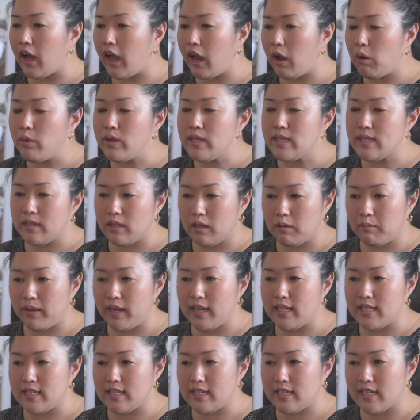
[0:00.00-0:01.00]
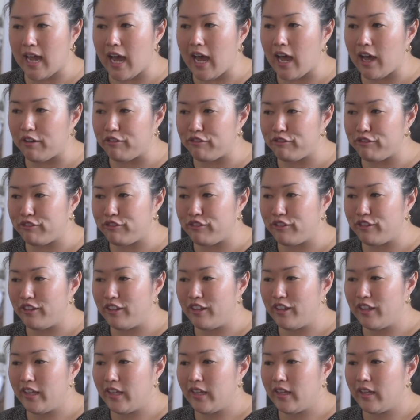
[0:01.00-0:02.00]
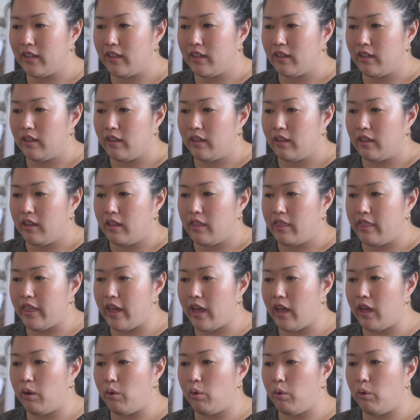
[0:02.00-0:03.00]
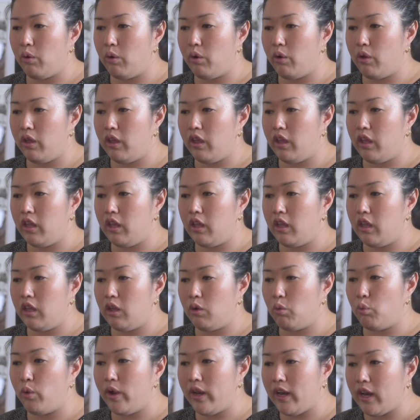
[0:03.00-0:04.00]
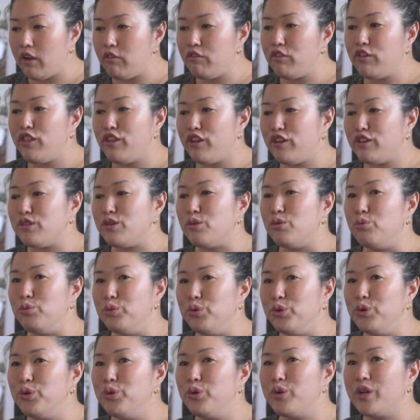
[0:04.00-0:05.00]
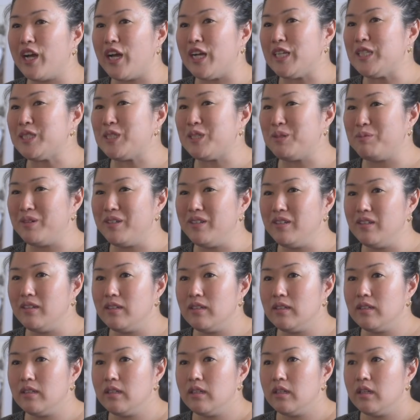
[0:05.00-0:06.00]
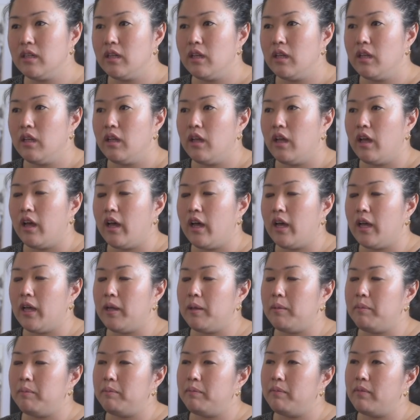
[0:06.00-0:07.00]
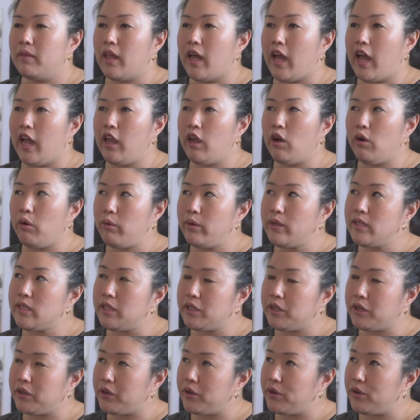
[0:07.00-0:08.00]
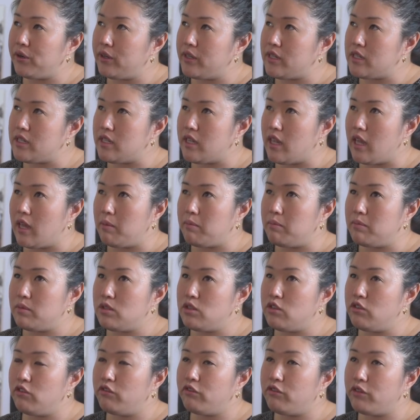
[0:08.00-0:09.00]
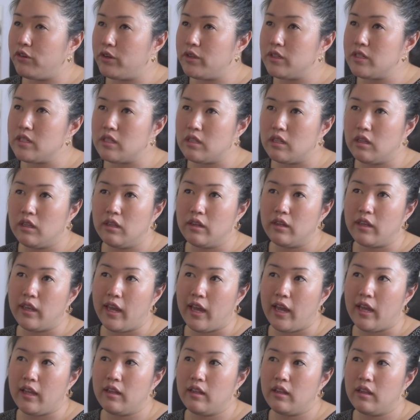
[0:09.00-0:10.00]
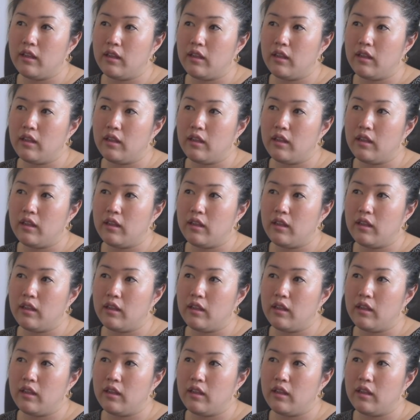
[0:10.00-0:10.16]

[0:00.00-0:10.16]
always tell my staff that whenever there's a rude customer, I always encourage them to first look at